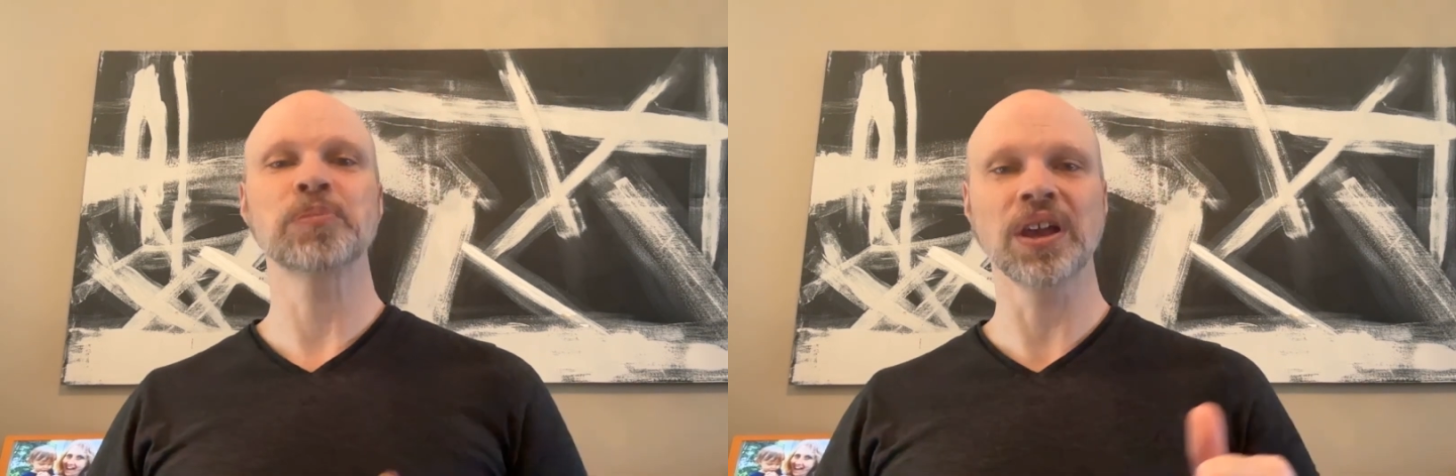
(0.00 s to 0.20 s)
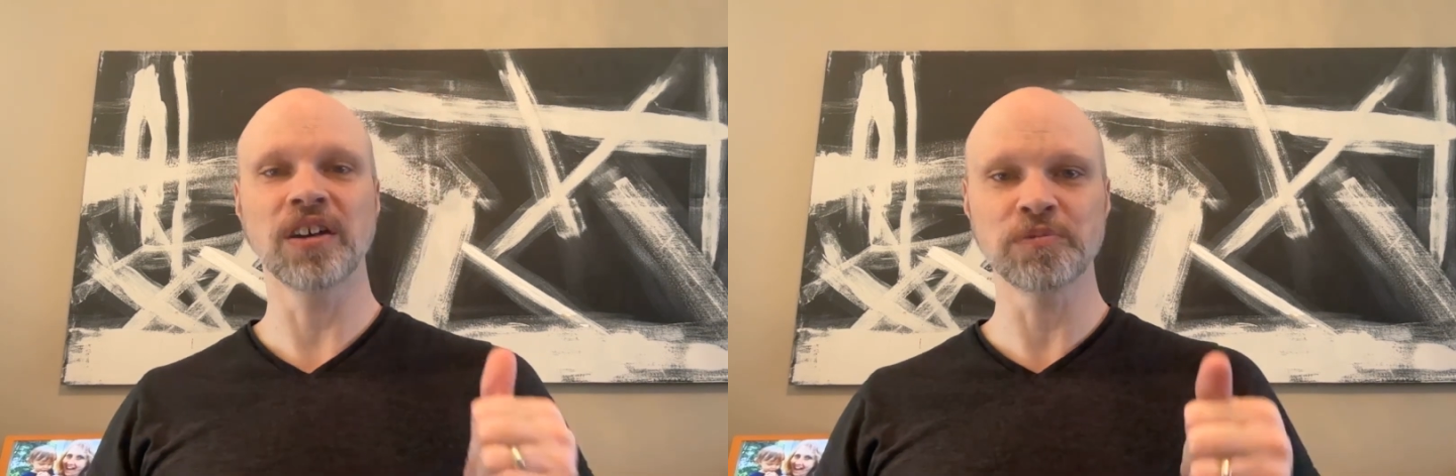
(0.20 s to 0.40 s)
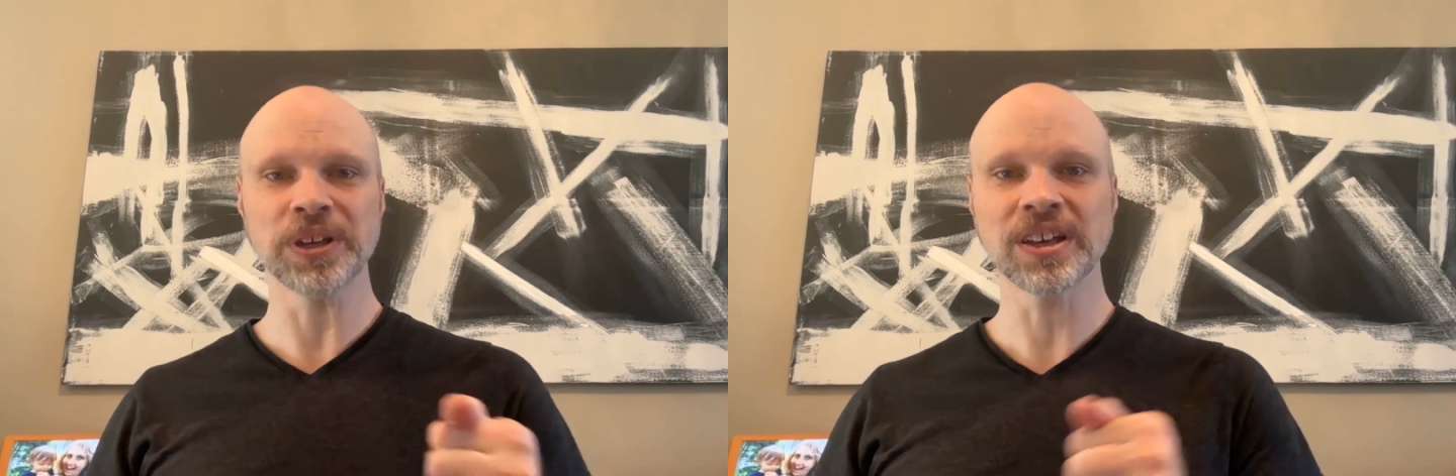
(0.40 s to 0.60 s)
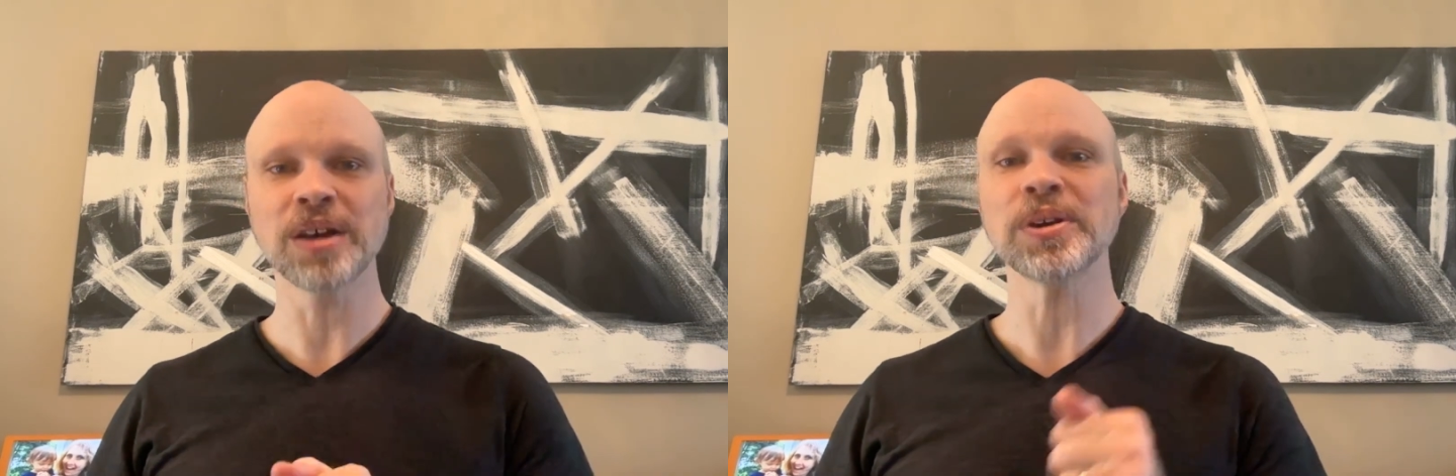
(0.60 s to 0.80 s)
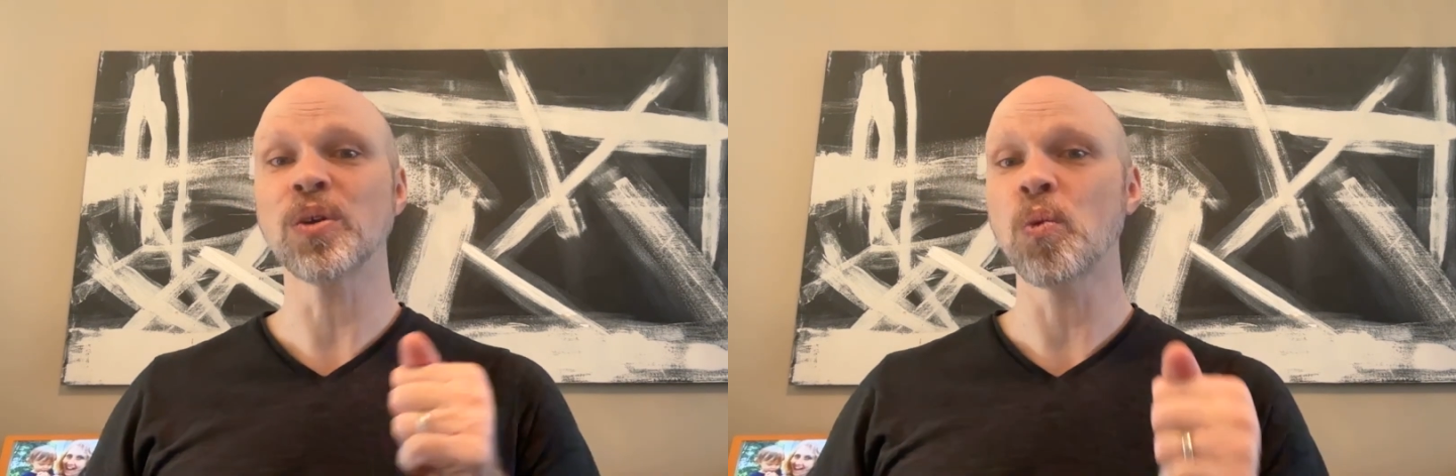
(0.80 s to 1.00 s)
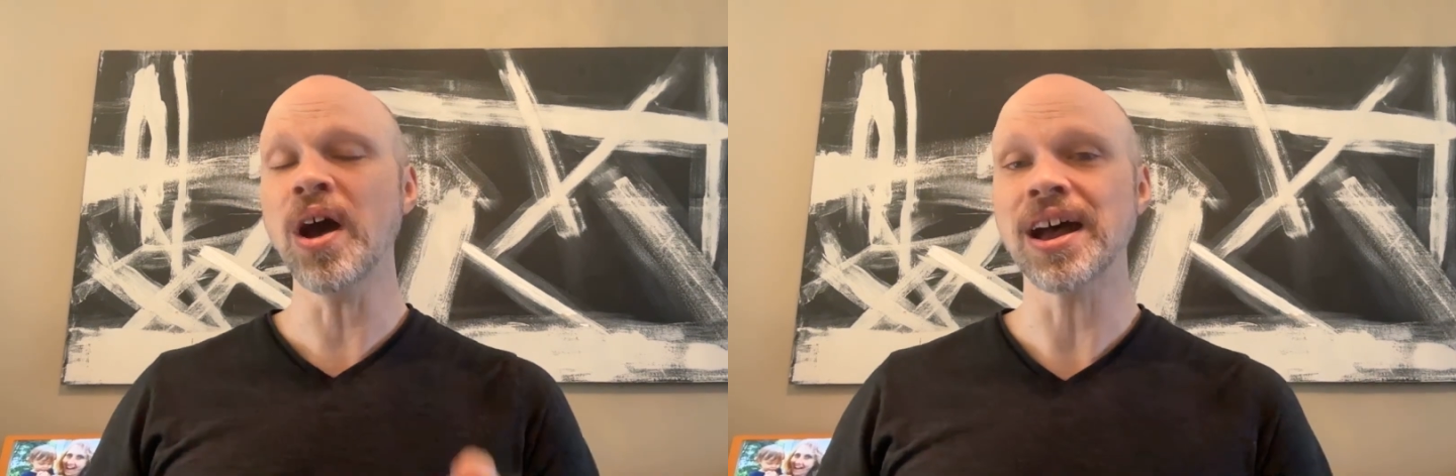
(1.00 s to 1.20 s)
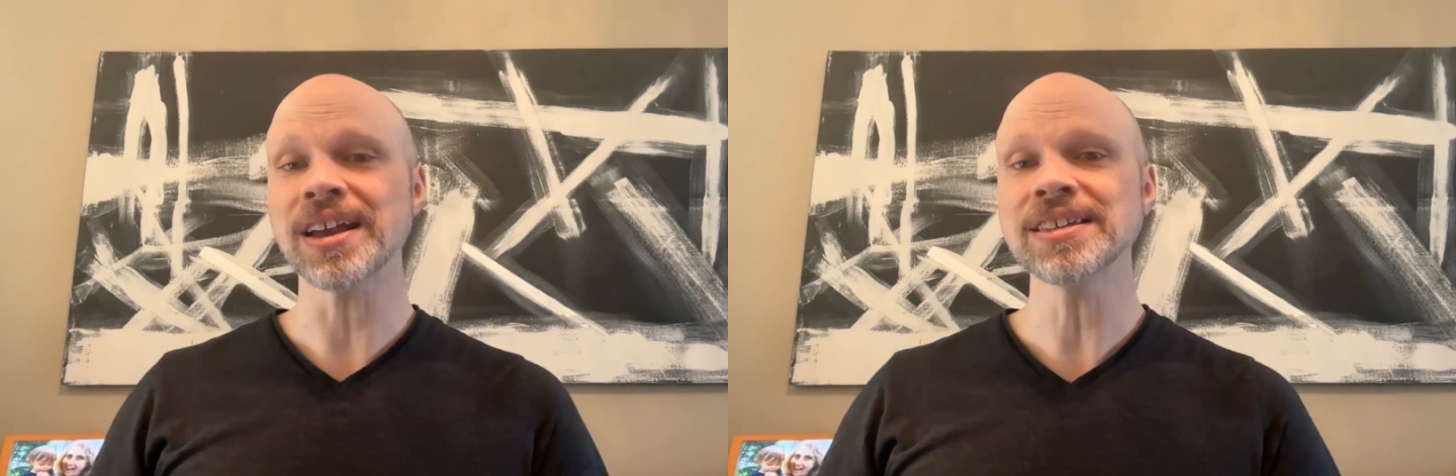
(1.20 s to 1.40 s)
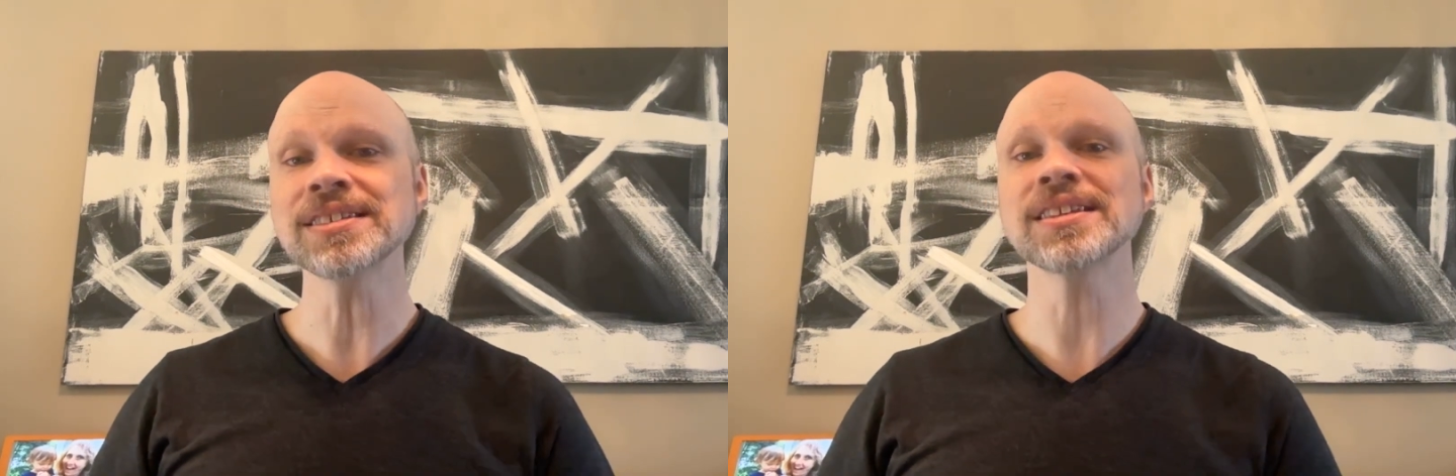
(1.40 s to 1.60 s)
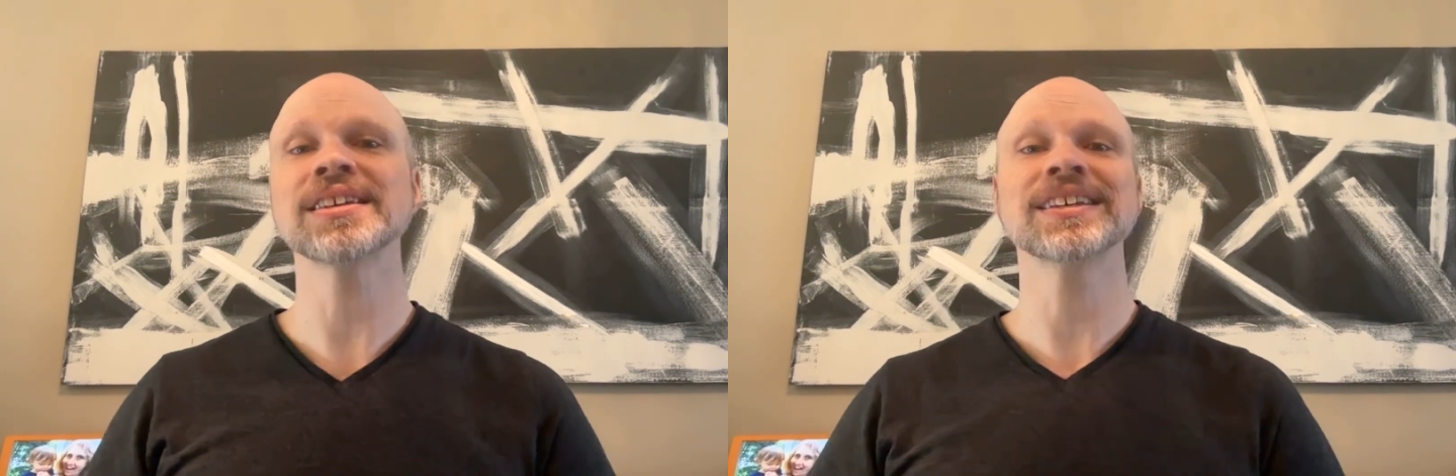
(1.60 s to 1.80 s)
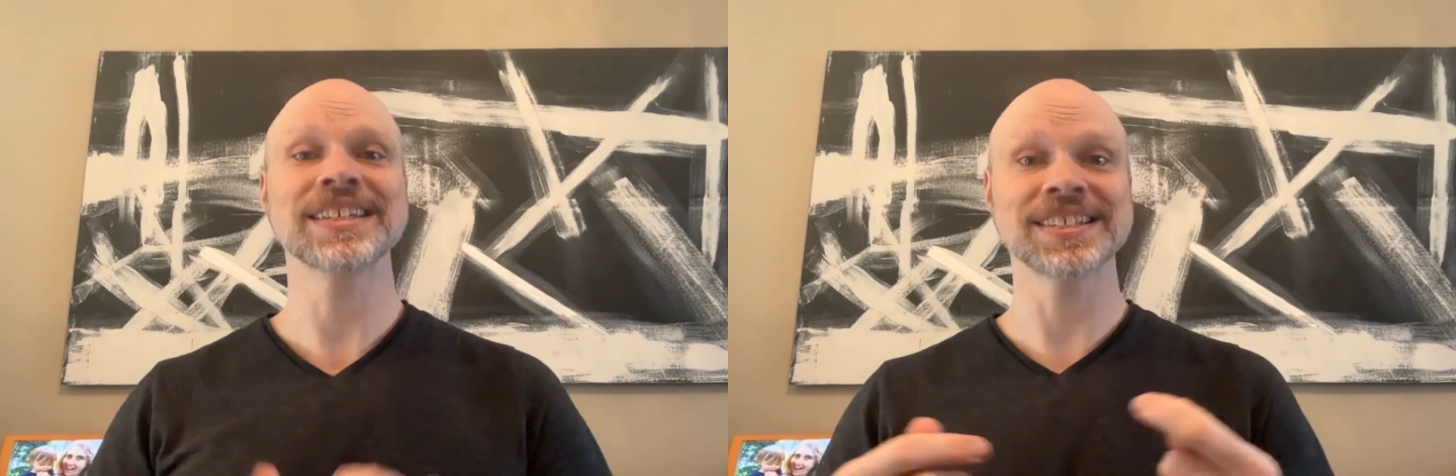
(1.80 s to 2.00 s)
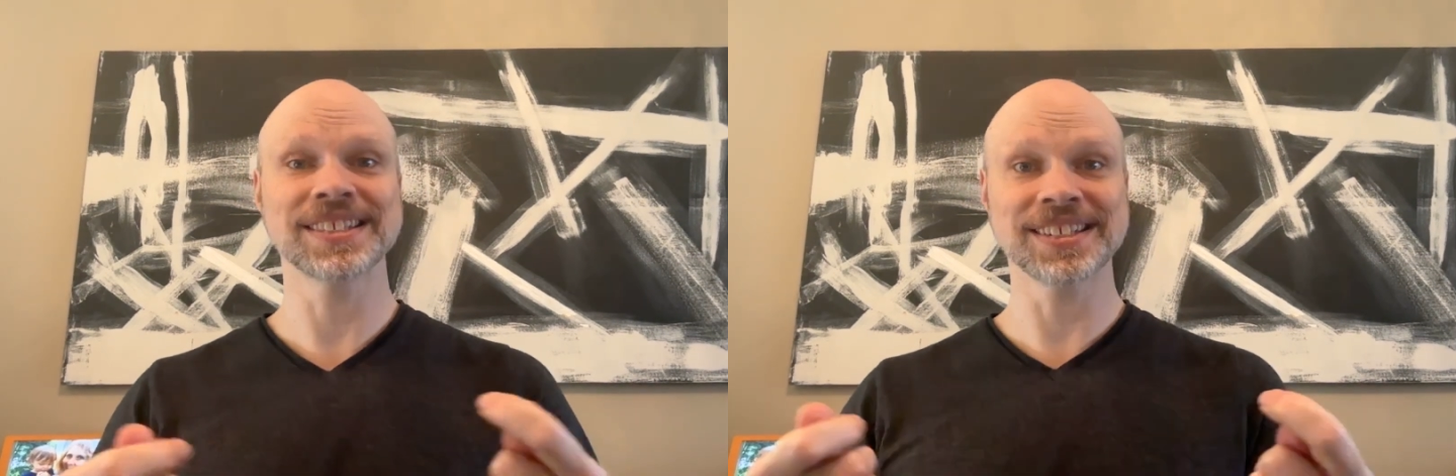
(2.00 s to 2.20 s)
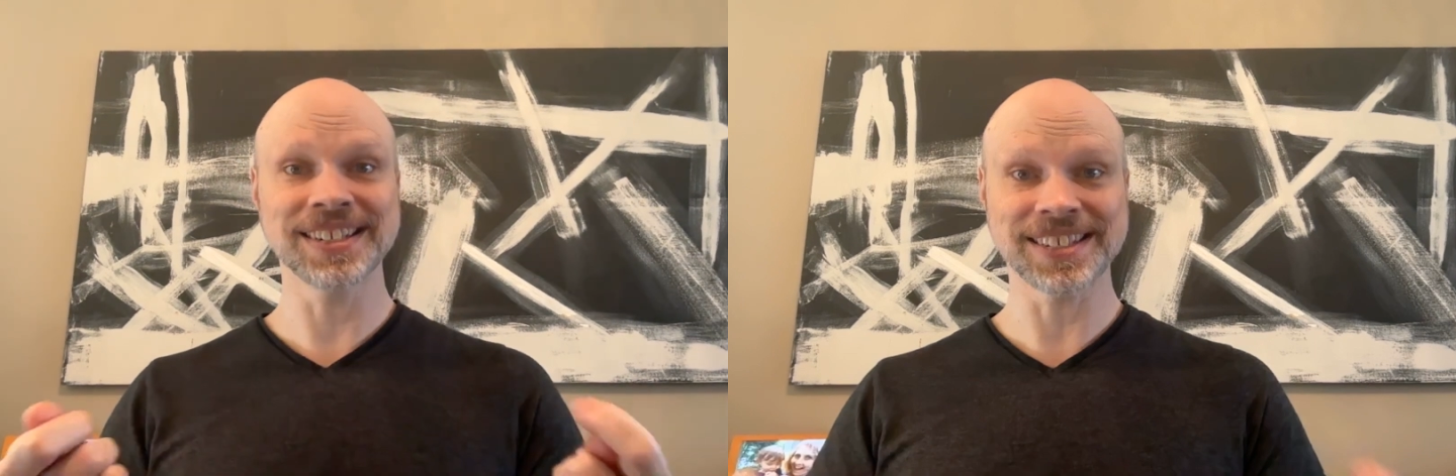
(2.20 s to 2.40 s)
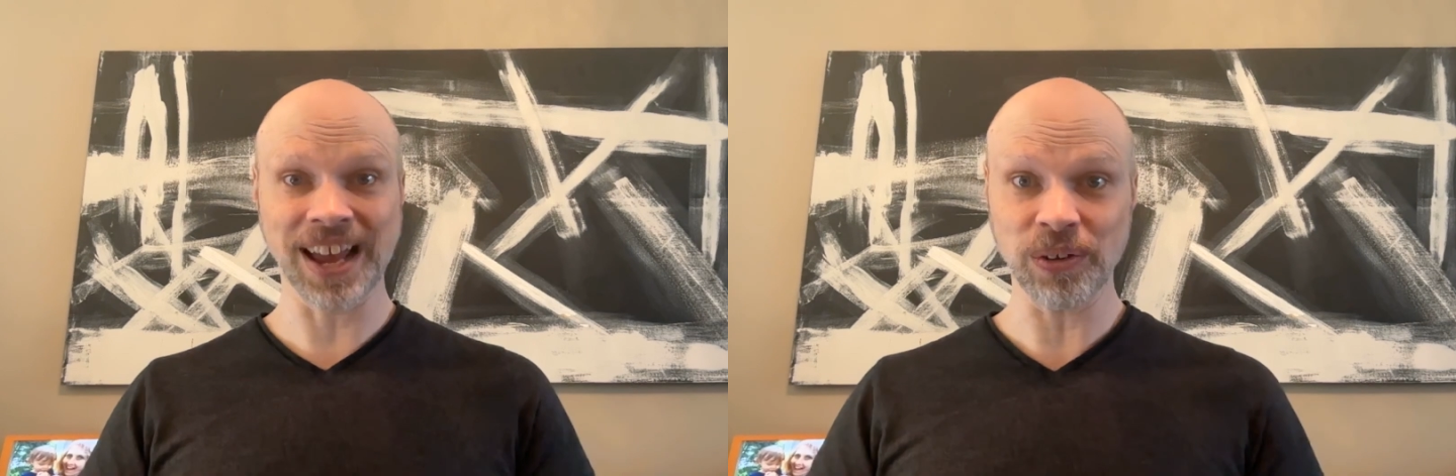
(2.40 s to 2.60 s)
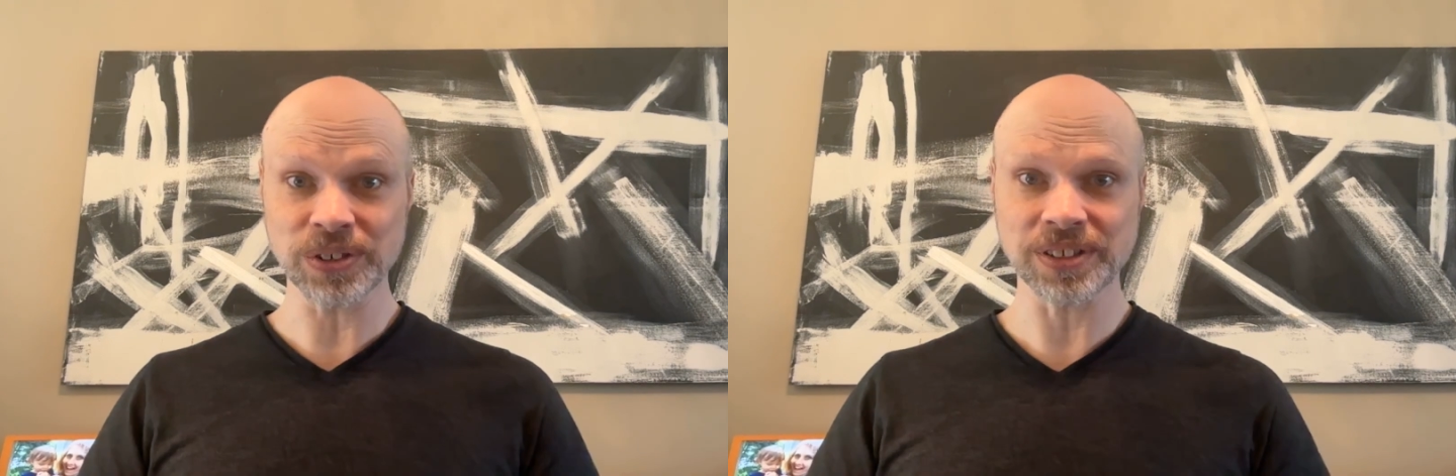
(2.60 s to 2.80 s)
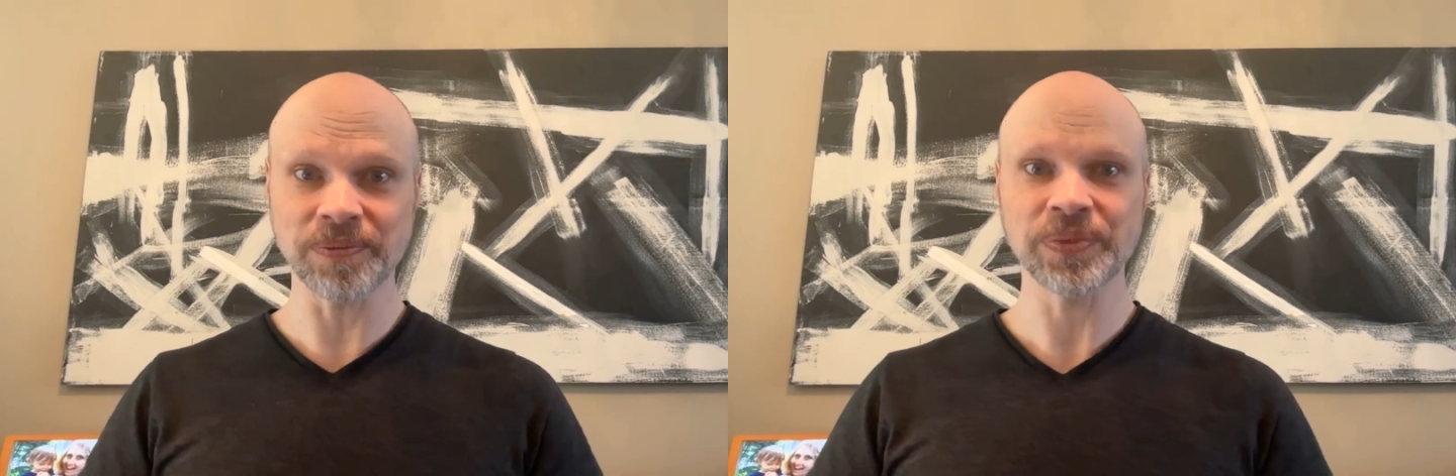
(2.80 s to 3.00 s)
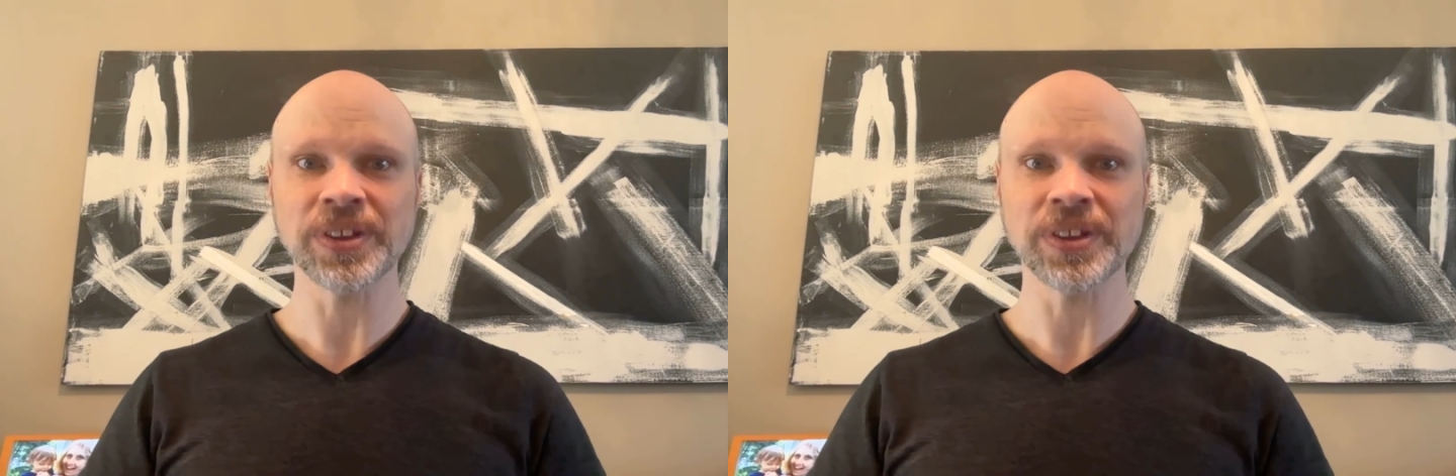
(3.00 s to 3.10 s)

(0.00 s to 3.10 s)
of becoming wise is to doubt,